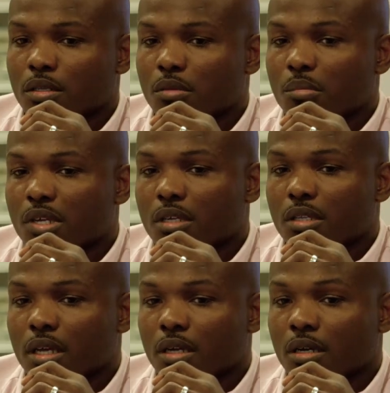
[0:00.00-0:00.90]
To me,
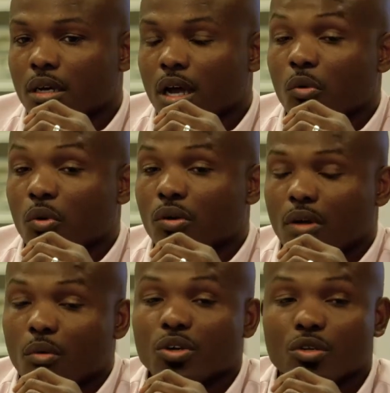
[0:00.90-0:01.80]
that uh, well,
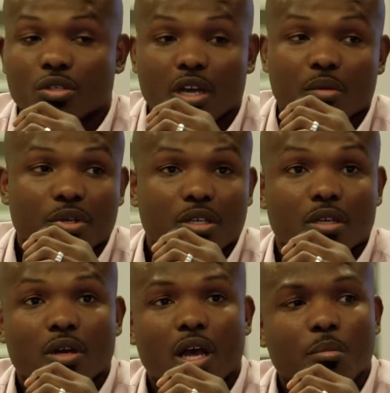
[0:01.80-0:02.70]
I want to know your
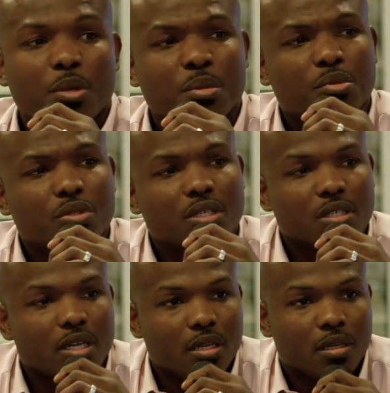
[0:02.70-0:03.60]
opinion. How many people
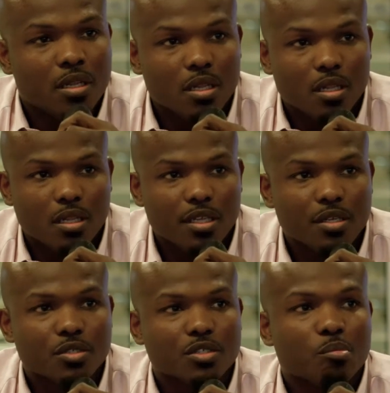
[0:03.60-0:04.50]
think that
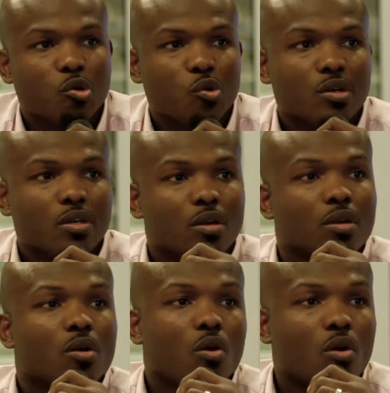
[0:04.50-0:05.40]
leaders are born,
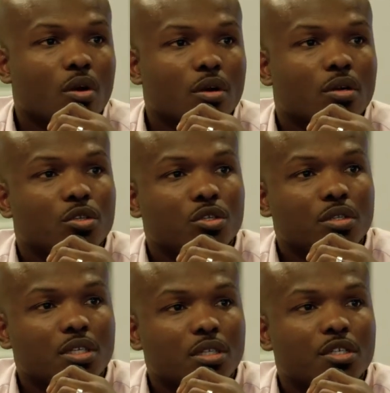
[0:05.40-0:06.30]
or do you
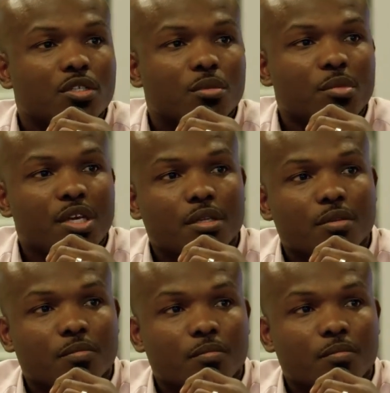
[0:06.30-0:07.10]
think leaders are made?